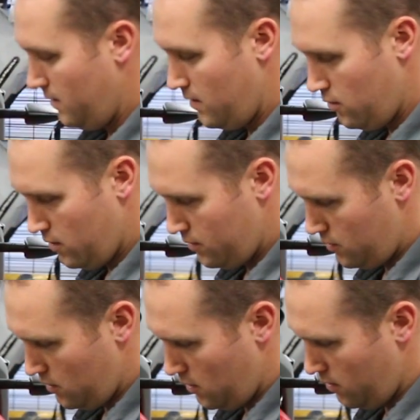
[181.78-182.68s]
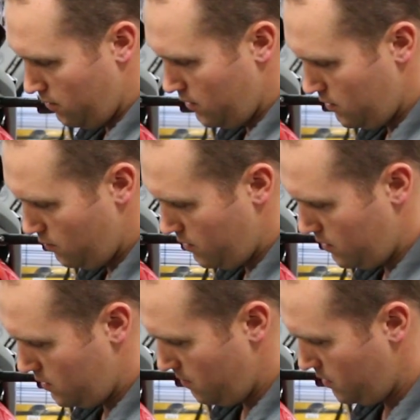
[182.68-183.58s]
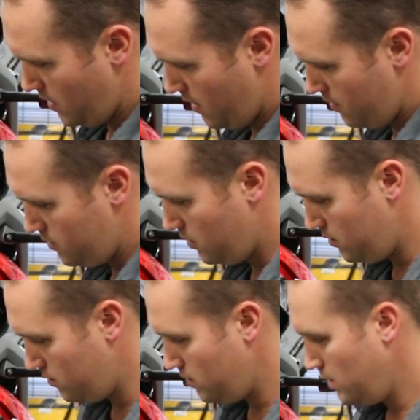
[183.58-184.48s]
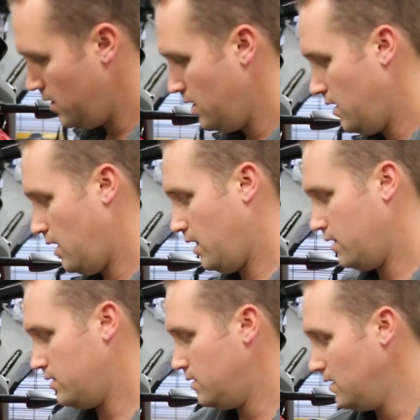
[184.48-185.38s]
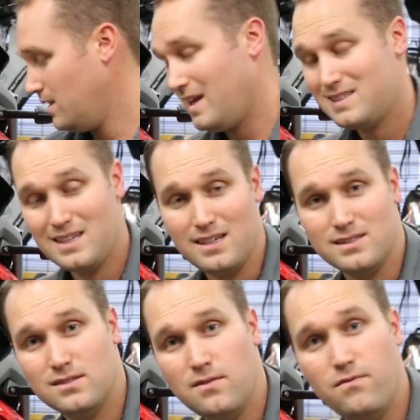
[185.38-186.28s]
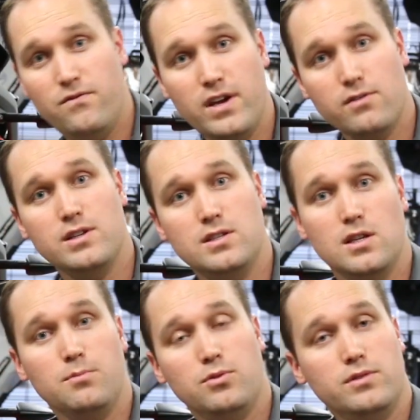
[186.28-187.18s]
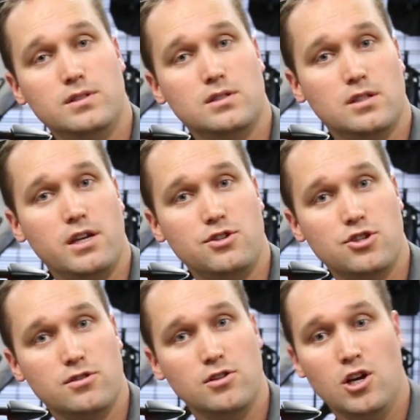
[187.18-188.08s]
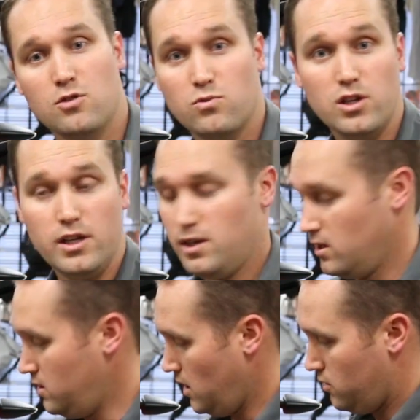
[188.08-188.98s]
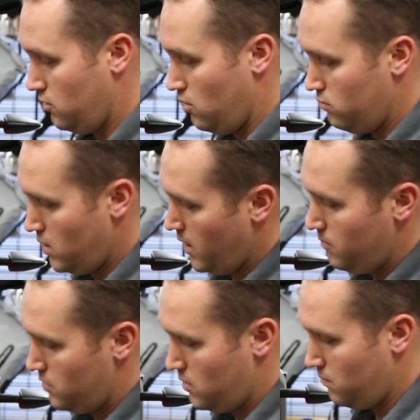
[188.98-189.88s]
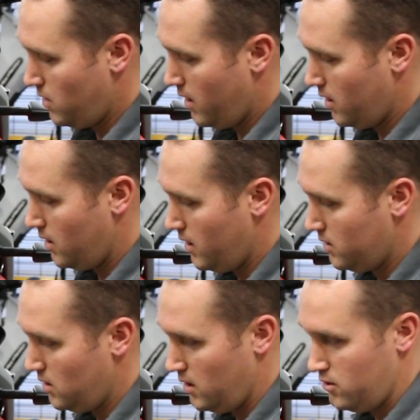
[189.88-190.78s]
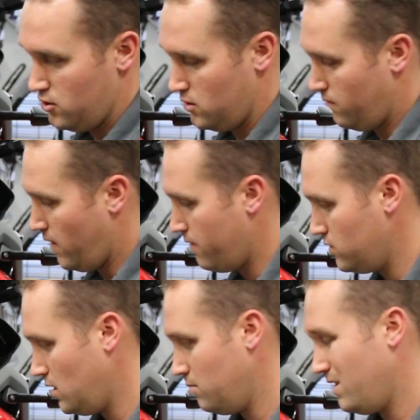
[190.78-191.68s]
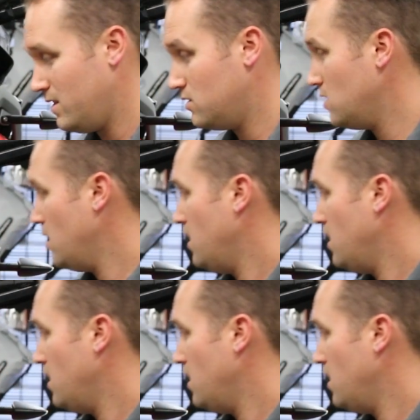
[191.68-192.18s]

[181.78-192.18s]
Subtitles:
then you can secure this with a zip tie or 2, and that's it. Very simple installation. Really, it takes no time to zip tie and connect it in, just 5 or 10 minutes,